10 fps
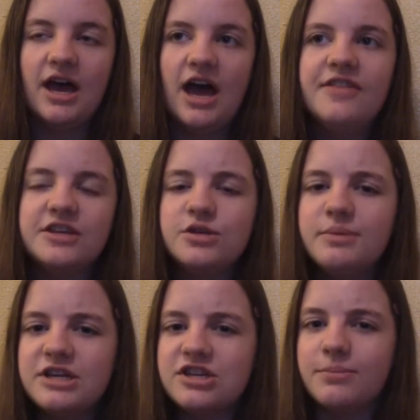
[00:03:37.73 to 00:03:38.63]
And this would
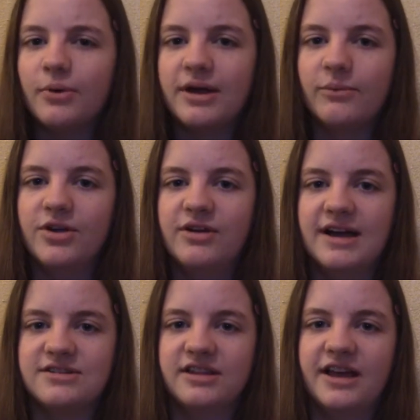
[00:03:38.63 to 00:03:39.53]
be to the point where you
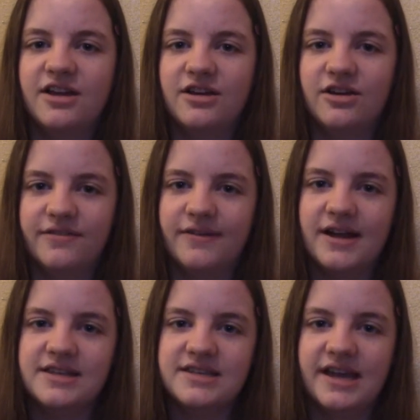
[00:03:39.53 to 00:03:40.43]
guys are like good
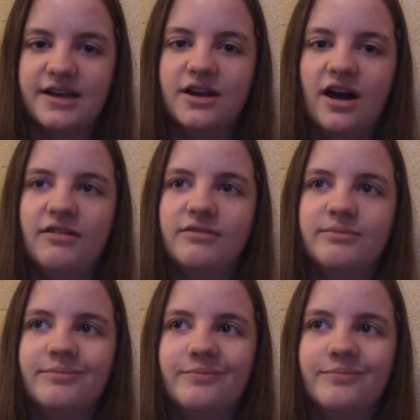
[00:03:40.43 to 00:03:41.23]
friends, like not